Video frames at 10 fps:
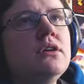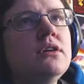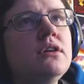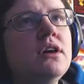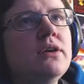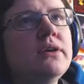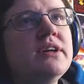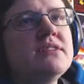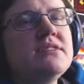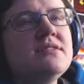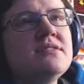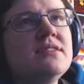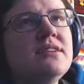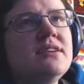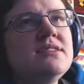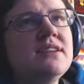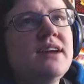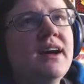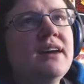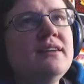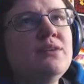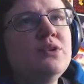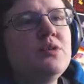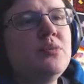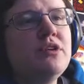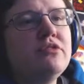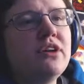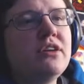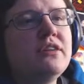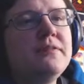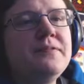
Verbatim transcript: Oh, it is. It's the guy with the puff hair.